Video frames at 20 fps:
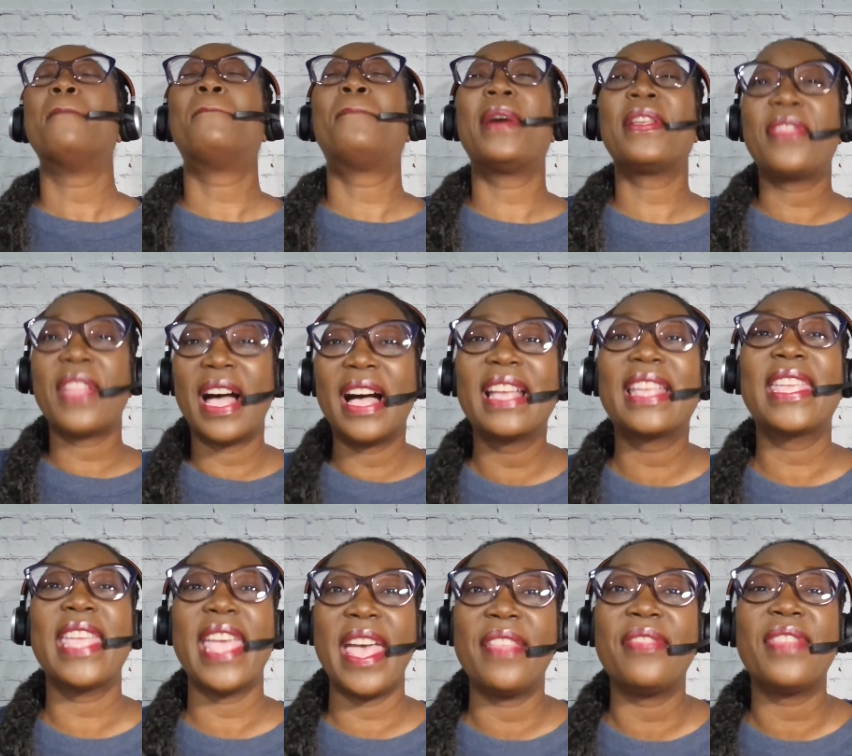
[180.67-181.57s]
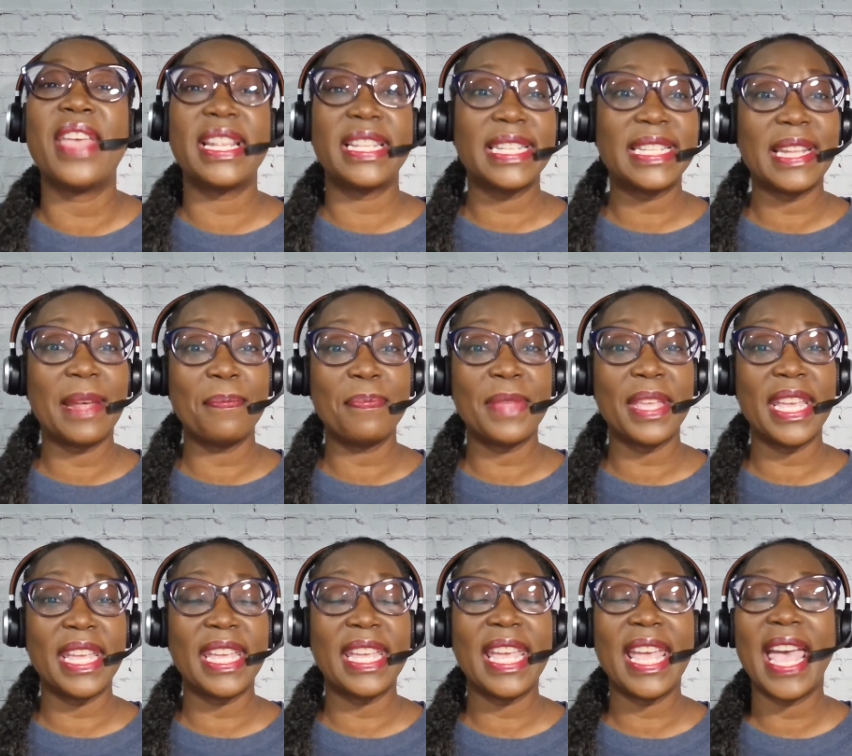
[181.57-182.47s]
But again, that's
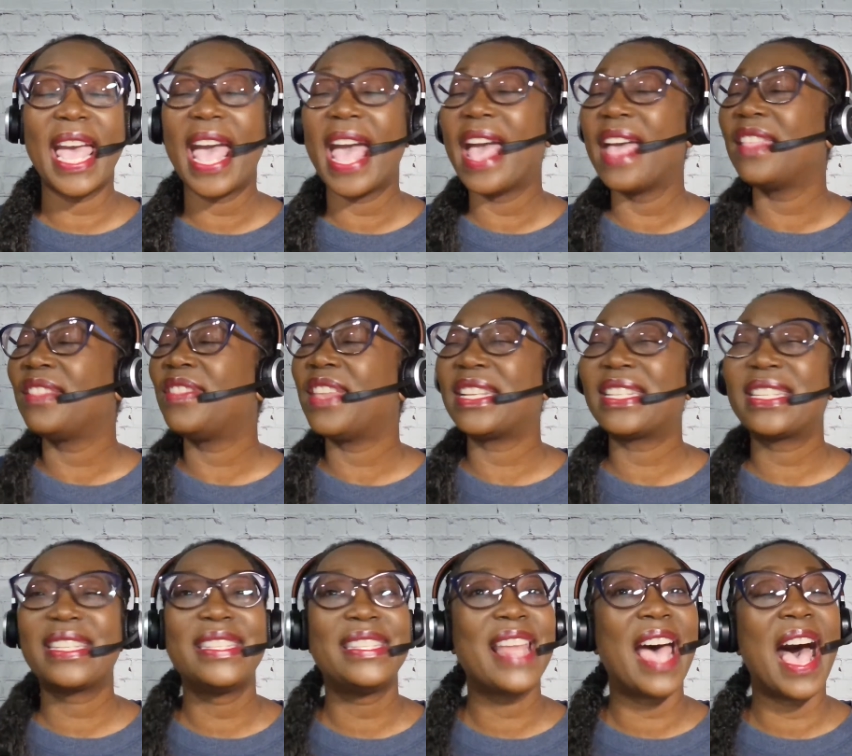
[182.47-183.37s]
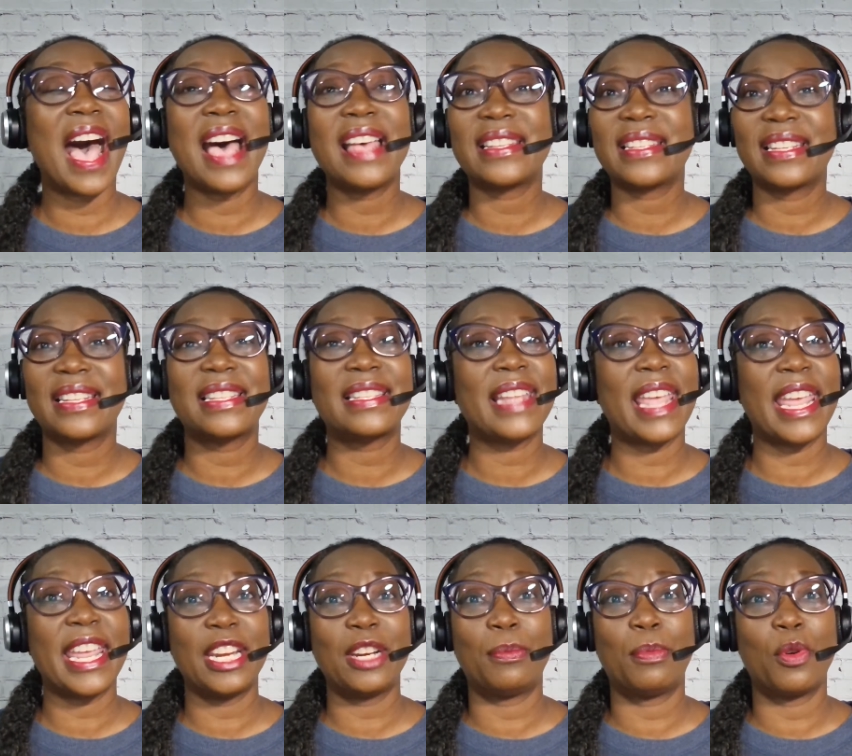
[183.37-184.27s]
something that's not
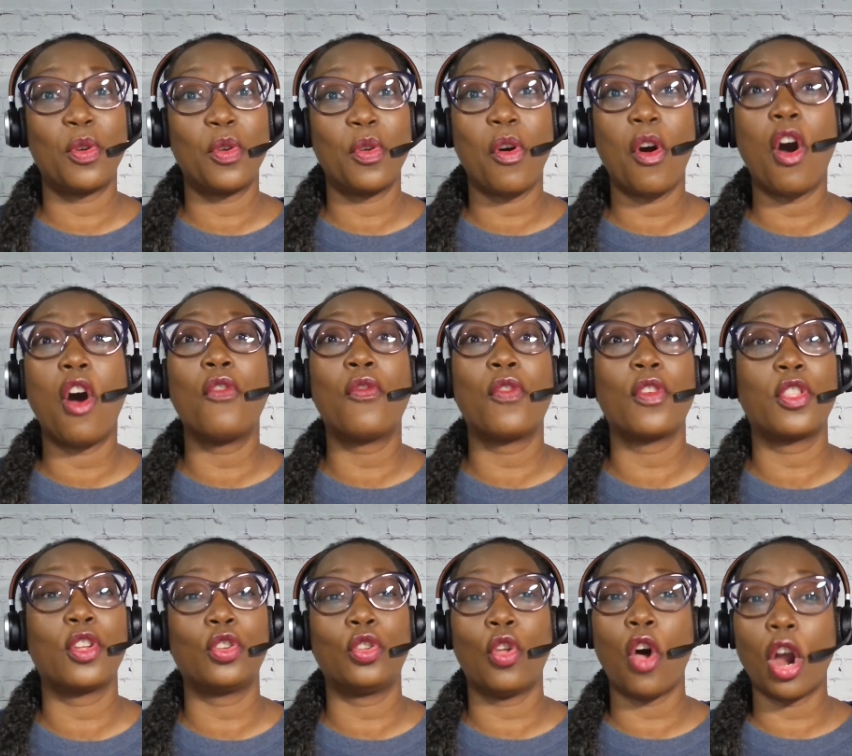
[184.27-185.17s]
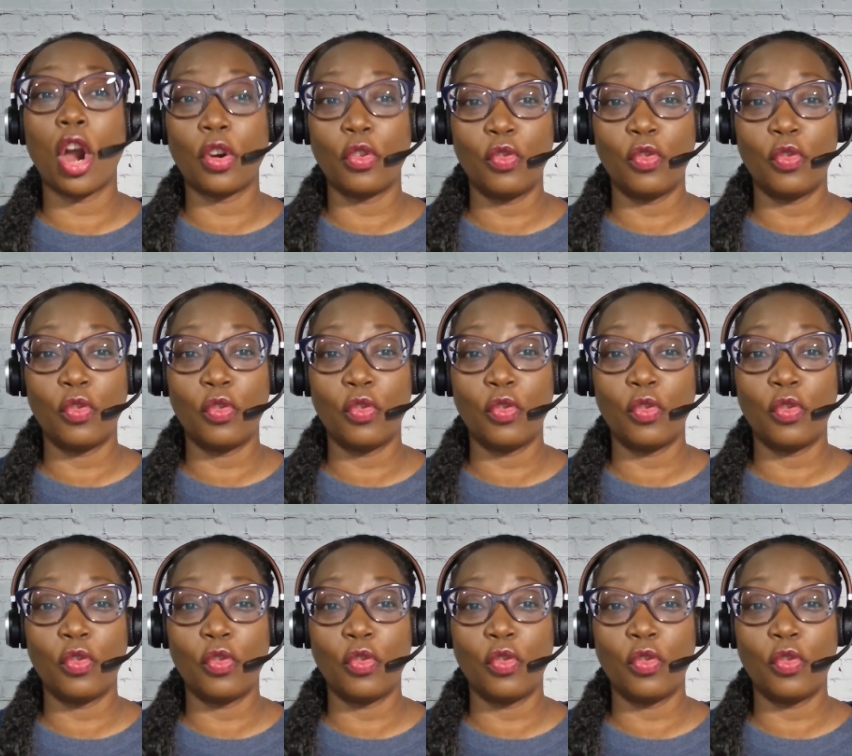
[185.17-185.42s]
sustainable over the long